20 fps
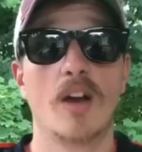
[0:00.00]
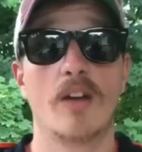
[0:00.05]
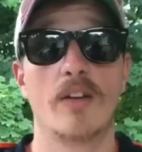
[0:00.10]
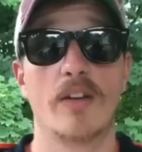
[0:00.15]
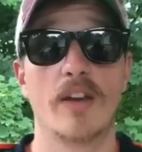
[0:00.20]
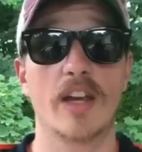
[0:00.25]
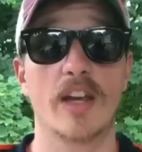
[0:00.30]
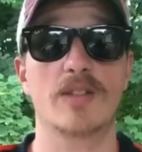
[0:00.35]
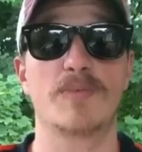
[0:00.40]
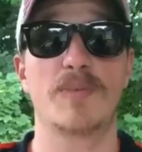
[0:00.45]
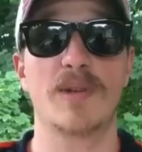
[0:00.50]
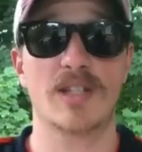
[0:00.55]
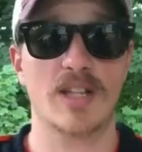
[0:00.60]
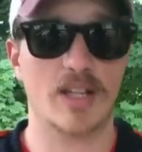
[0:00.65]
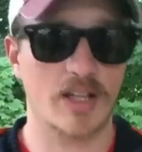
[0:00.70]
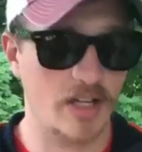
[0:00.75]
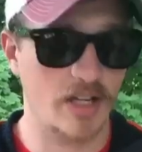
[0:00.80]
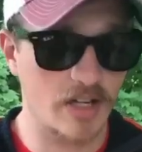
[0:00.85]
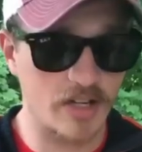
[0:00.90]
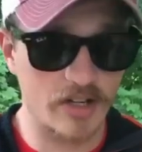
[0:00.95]
Next piece
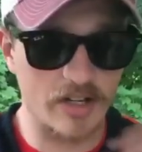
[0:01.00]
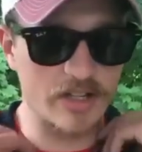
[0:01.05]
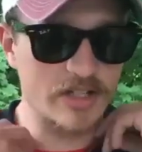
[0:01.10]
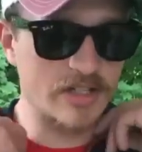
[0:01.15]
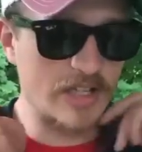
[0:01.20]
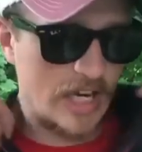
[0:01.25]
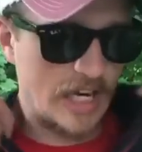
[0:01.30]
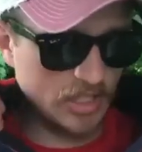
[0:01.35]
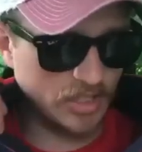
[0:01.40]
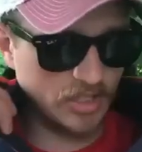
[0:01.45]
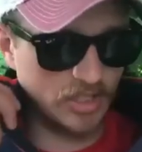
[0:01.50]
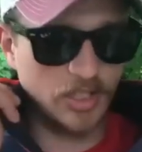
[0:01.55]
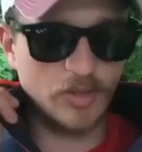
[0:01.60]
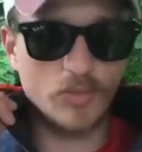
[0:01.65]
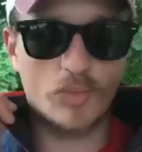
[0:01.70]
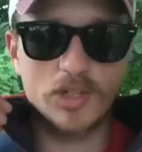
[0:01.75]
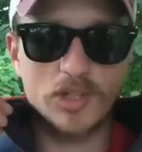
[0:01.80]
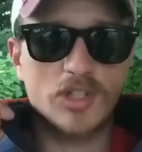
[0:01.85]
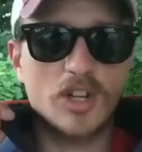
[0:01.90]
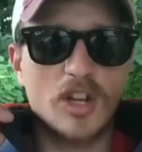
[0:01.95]
of gear is actually
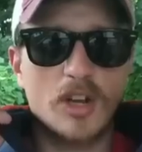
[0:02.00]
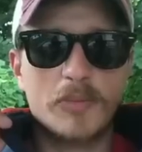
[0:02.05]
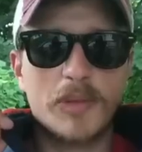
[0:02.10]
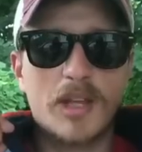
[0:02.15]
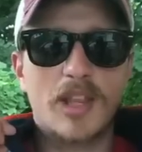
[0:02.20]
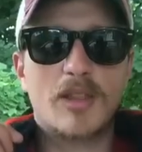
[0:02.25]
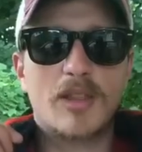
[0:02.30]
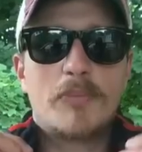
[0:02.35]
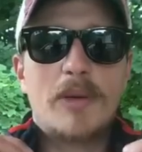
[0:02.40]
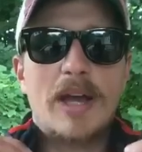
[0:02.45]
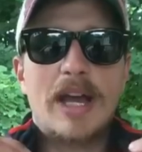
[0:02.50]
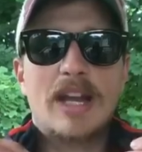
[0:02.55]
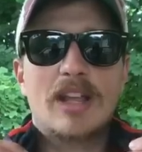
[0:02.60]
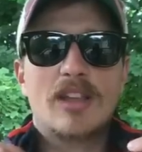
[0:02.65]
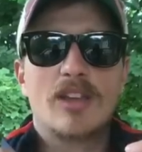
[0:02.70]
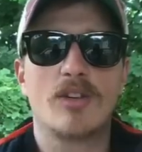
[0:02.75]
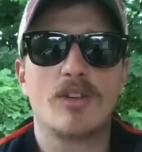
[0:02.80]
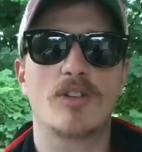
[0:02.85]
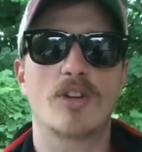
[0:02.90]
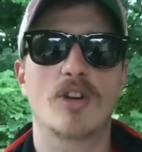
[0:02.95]
what's on me, the
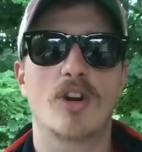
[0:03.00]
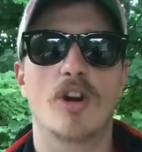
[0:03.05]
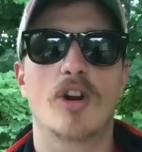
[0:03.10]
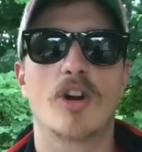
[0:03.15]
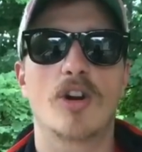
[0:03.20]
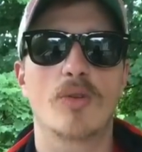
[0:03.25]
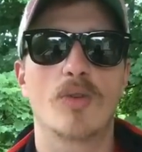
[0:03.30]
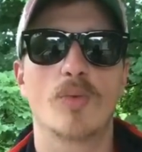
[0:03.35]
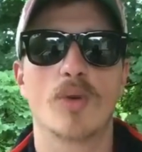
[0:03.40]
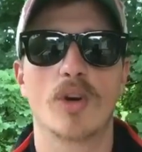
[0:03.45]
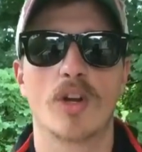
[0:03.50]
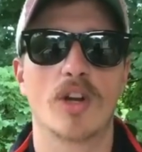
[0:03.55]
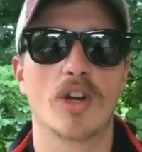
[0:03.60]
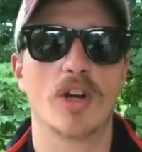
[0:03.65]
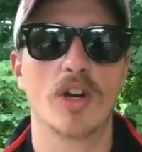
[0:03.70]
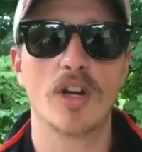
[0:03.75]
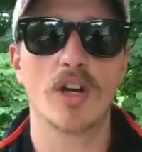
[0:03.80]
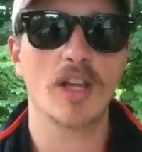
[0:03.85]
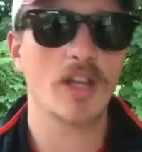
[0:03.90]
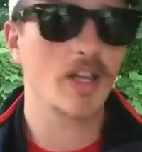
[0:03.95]
Patagonia R1
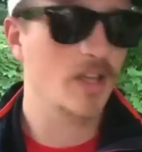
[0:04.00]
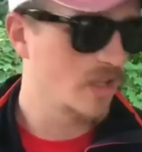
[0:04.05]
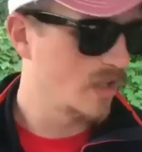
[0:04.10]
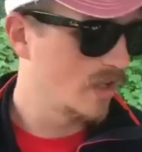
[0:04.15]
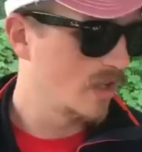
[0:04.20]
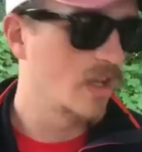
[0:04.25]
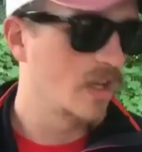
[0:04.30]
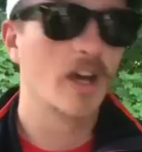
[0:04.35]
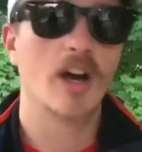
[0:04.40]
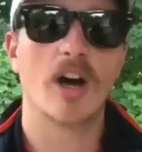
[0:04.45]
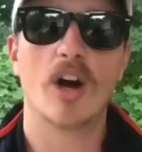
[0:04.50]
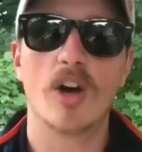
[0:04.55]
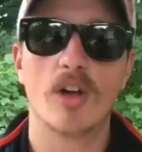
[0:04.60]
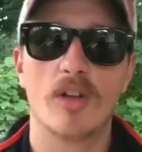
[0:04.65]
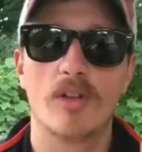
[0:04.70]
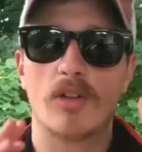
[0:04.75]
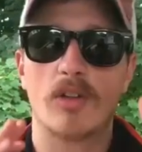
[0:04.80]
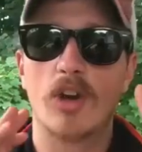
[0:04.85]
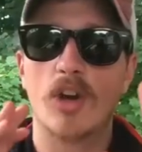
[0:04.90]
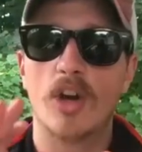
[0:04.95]
Hoody.
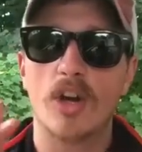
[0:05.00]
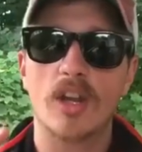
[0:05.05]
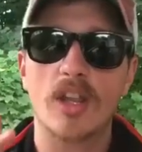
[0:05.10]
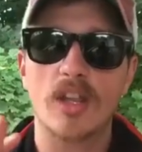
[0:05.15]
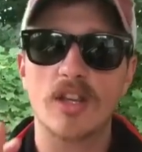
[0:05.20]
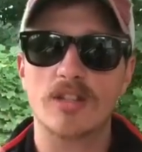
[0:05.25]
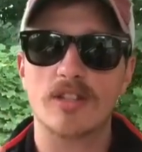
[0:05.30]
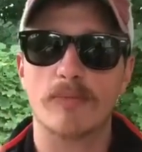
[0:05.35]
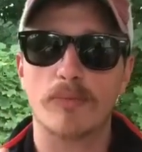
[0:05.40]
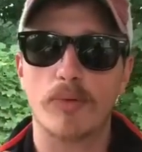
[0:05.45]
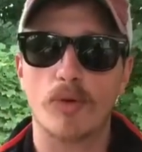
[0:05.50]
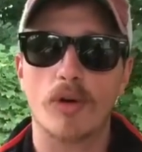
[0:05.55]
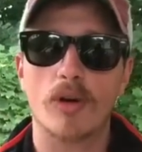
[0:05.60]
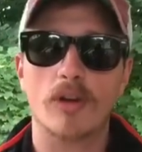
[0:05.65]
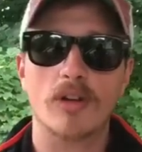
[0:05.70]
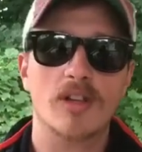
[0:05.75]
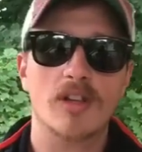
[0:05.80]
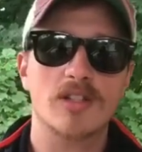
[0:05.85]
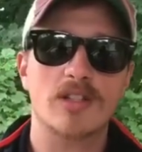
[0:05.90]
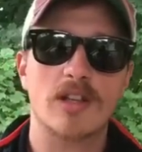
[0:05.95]
Hoodie is
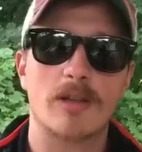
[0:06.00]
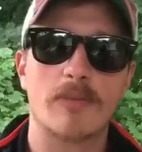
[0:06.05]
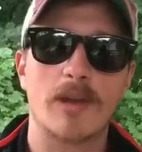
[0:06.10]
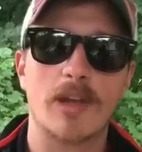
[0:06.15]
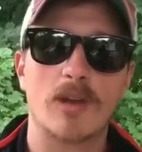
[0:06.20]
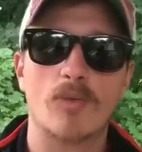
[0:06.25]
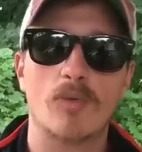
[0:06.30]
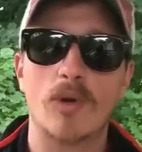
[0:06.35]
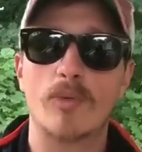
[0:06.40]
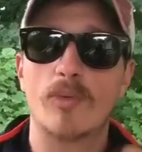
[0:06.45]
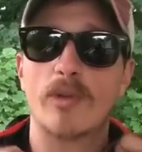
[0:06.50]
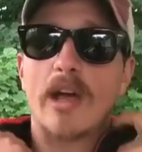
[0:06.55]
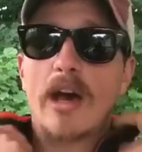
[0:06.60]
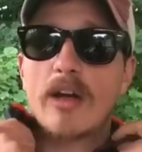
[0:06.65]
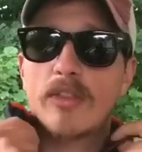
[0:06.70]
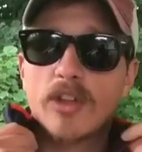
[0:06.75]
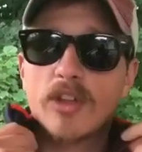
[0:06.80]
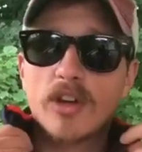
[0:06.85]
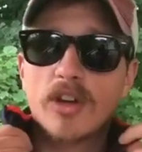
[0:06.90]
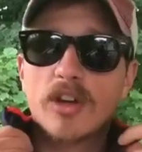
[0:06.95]
important because they make one
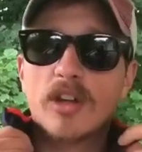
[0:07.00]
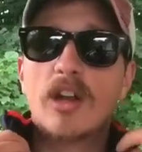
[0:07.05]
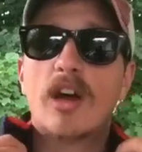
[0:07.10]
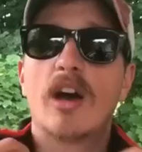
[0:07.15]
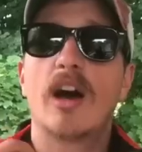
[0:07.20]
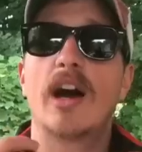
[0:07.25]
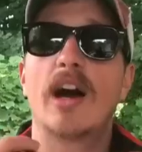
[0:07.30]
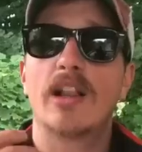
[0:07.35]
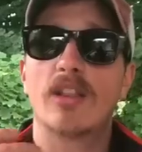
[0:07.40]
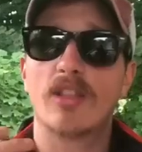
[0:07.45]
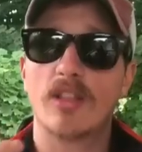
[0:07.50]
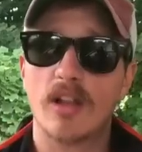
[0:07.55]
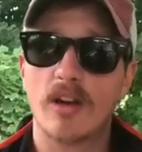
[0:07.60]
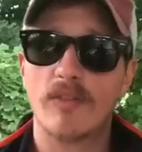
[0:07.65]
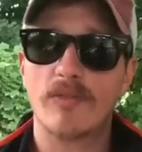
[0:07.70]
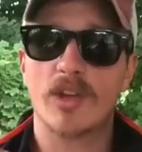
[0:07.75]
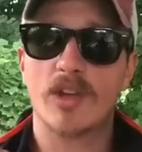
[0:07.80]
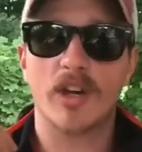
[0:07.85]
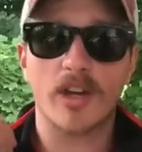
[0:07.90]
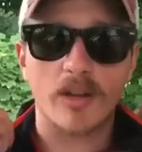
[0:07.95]
without the hood. I
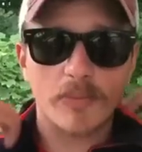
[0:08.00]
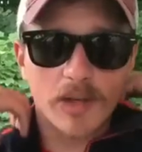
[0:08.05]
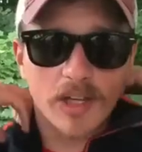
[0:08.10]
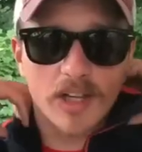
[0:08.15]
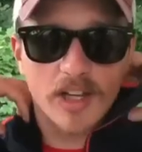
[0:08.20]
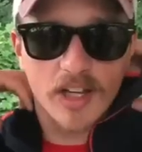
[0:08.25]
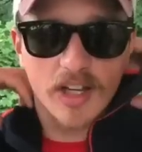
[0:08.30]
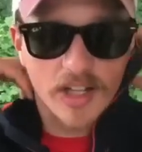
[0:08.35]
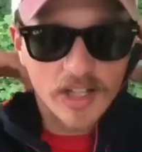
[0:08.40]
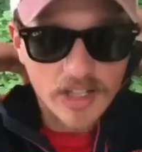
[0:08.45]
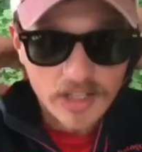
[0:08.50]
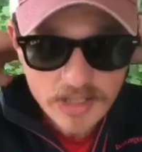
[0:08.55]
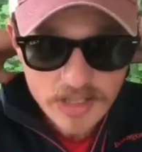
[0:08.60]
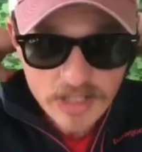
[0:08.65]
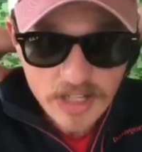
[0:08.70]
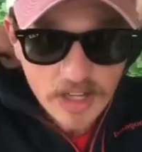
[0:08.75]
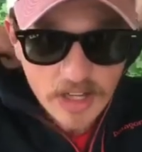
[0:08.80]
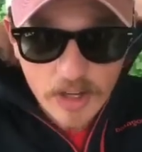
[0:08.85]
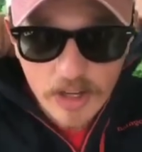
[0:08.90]
love the hood because